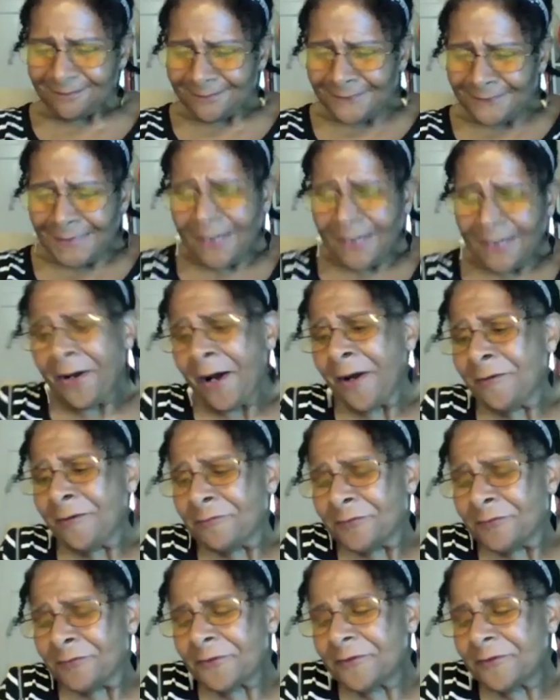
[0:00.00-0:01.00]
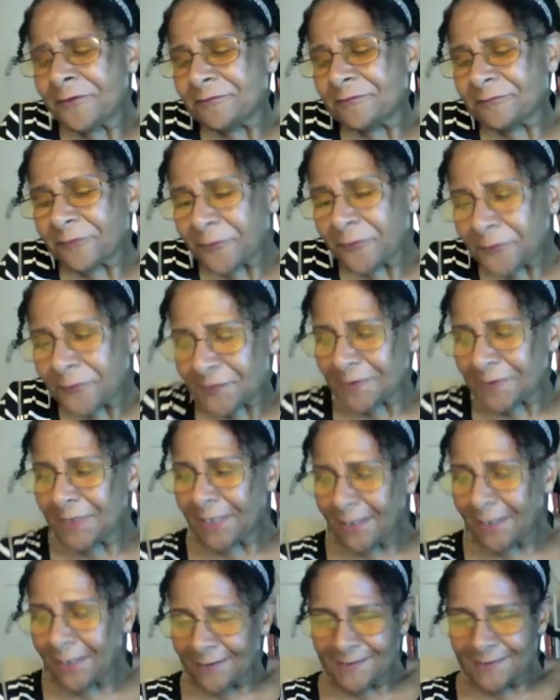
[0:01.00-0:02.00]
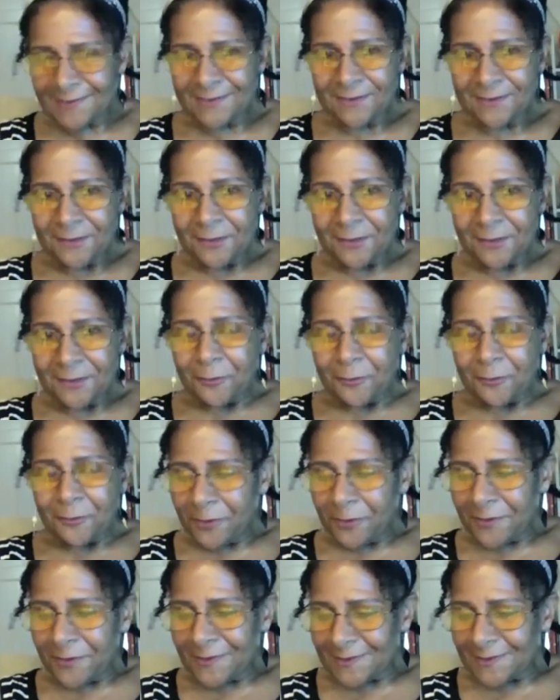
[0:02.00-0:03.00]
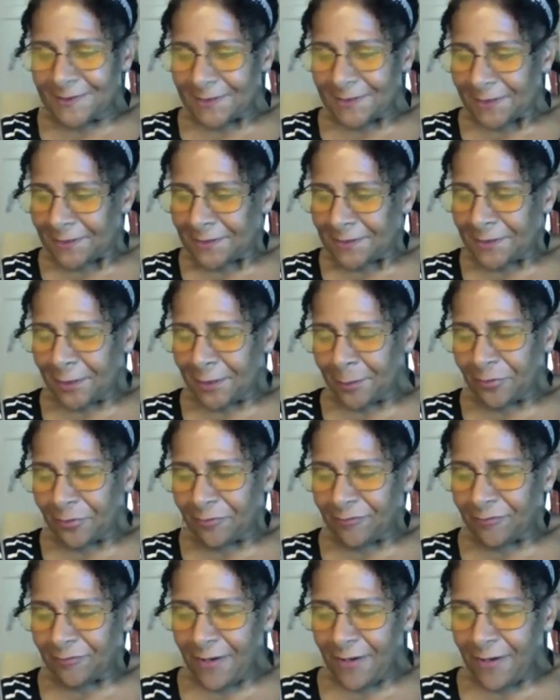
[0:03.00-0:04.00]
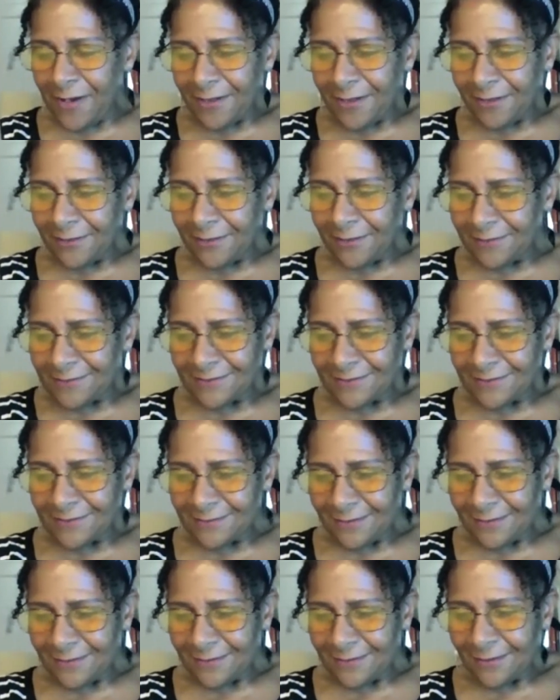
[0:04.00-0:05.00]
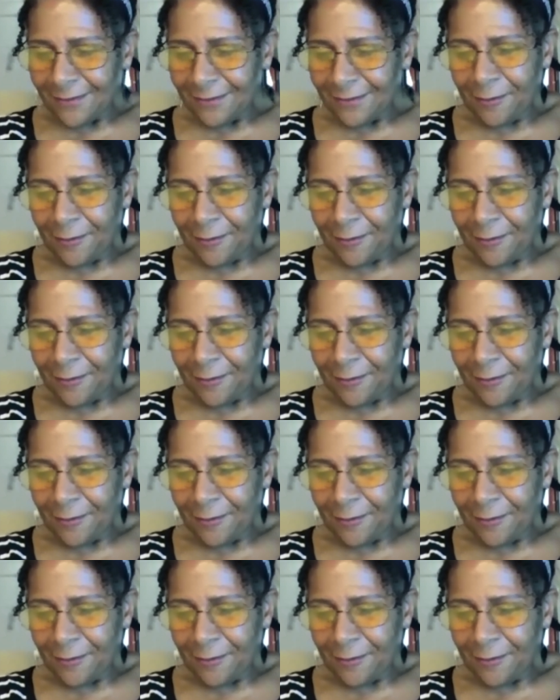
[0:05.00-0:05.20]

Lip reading: Now, our very first guest was Deborah Vines. And oh